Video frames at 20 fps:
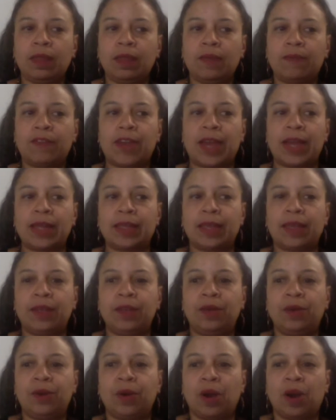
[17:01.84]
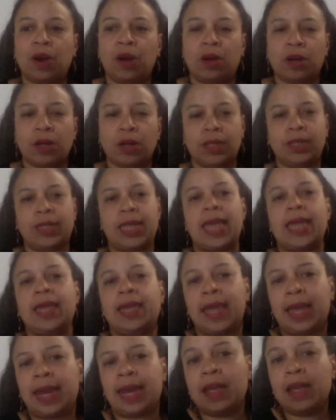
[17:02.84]
fact that you are
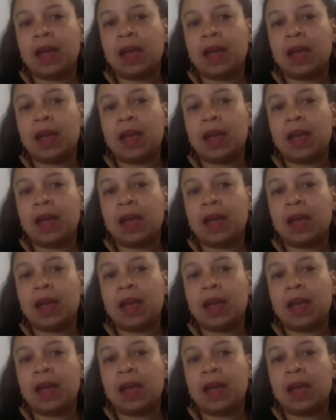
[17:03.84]
getting